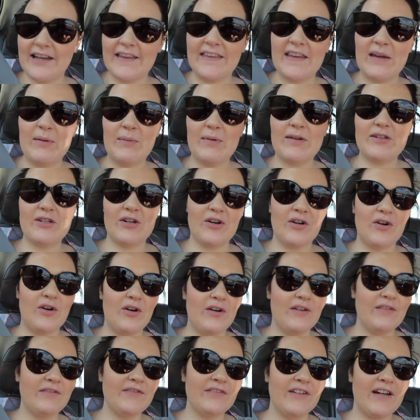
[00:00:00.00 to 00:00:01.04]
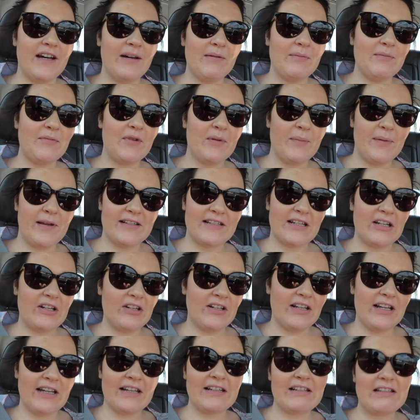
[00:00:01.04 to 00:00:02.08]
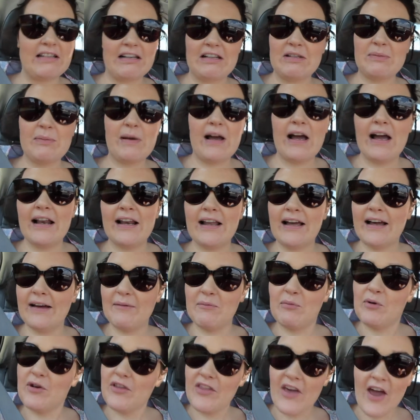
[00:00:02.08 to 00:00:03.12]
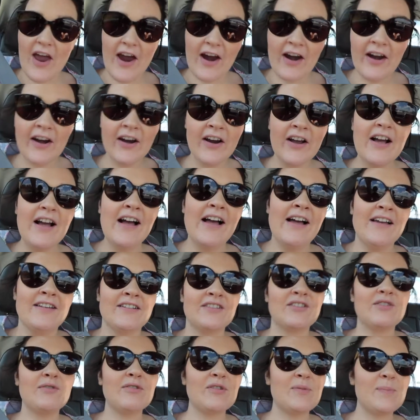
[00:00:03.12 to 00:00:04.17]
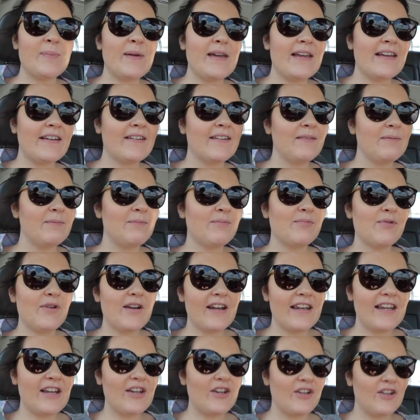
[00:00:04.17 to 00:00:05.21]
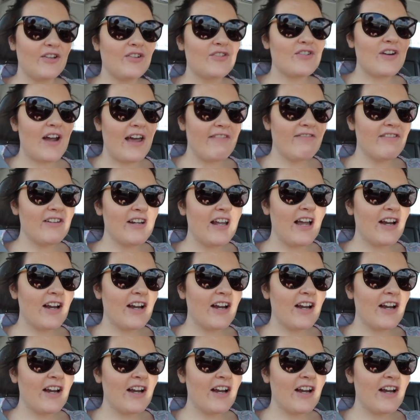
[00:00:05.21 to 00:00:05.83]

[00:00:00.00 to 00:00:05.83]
and then we turn off and we're basically got like six mile and we're there. So it's been pretty good driving